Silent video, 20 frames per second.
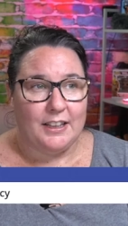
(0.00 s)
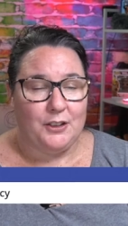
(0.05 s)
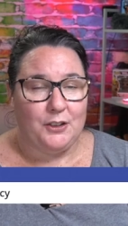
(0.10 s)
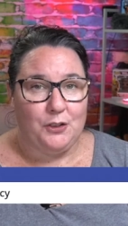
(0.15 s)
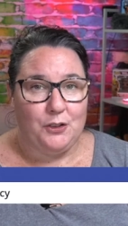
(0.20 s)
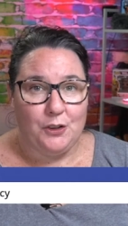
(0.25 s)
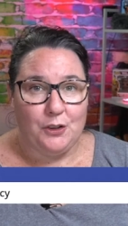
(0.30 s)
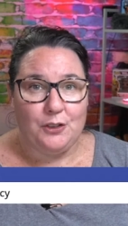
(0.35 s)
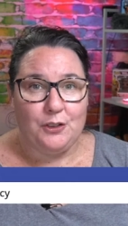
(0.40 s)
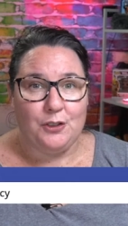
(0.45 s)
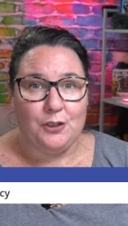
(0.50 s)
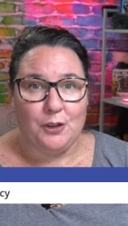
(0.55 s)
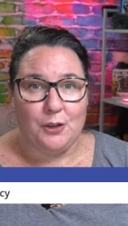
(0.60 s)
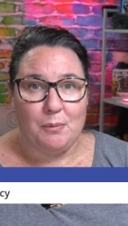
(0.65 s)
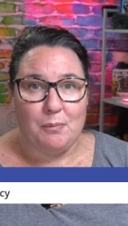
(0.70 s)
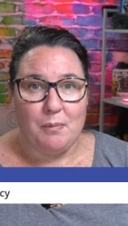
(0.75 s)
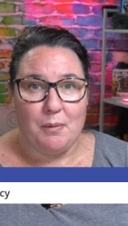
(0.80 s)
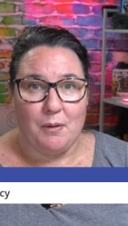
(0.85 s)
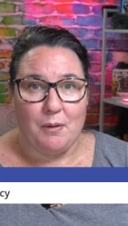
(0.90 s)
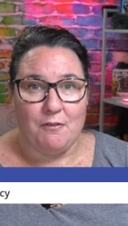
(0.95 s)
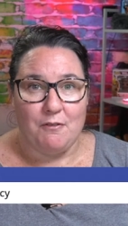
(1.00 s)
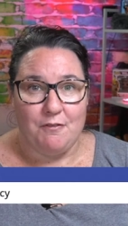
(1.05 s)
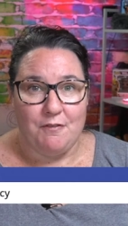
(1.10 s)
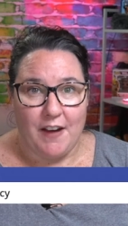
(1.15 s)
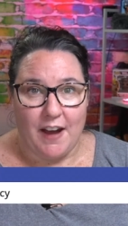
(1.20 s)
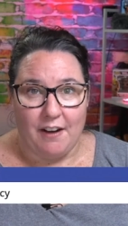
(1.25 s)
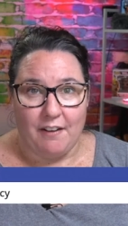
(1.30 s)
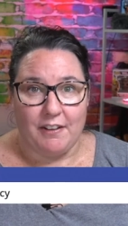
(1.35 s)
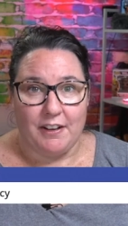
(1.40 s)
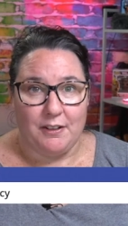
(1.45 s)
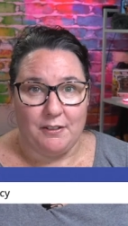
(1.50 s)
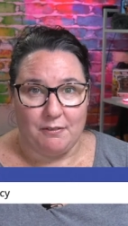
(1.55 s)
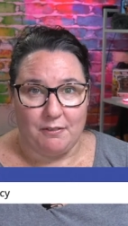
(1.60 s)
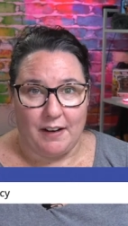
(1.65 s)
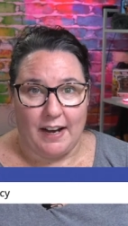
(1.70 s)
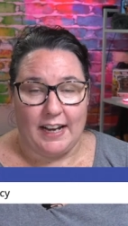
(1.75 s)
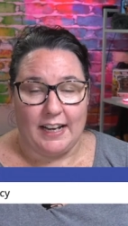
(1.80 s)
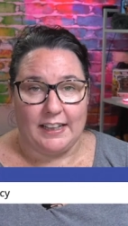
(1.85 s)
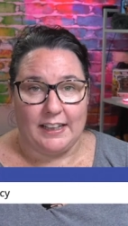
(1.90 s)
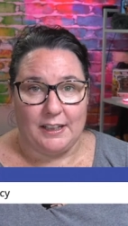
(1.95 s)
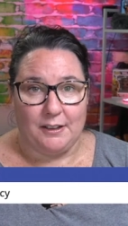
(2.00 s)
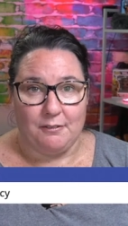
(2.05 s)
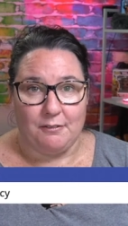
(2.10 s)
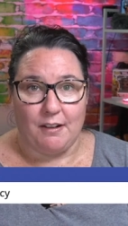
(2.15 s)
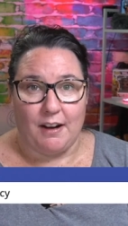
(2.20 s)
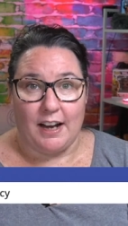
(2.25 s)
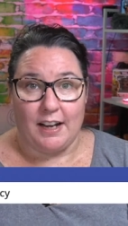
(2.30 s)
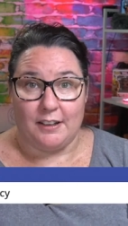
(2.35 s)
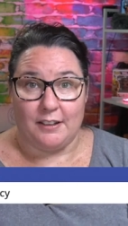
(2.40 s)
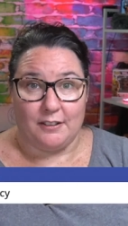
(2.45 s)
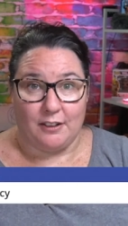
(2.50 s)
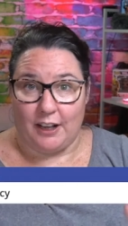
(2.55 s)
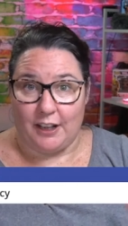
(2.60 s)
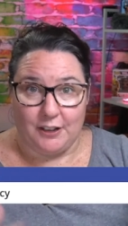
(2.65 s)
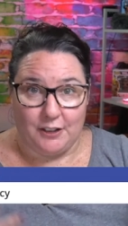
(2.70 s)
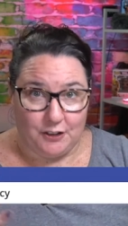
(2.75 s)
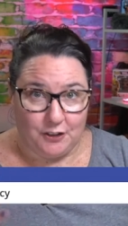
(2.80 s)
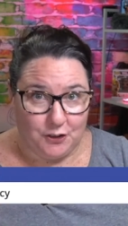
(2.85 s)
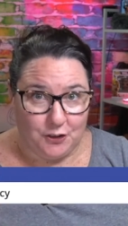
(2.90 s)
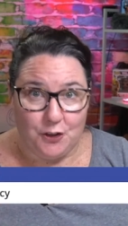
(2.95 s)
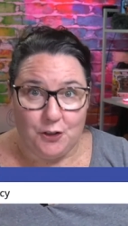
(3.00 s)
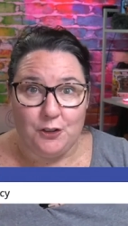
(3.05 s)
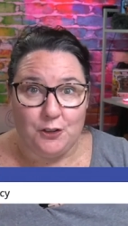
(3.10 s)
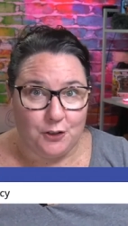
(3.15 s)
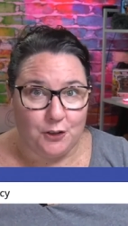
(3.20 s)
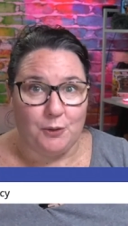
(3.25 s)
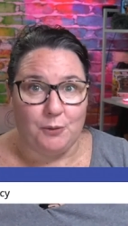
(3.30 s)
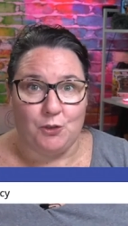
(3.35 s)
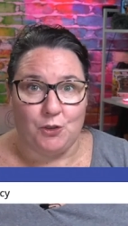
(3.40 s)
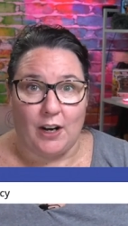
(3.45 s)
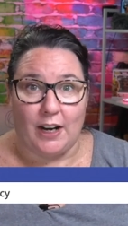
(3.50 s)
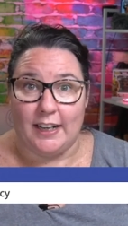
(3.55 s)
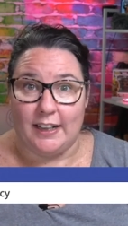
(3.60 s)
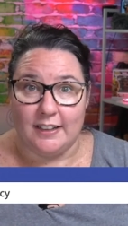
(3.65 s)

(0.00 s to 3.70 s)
YouTube very rarely run like YouTube training.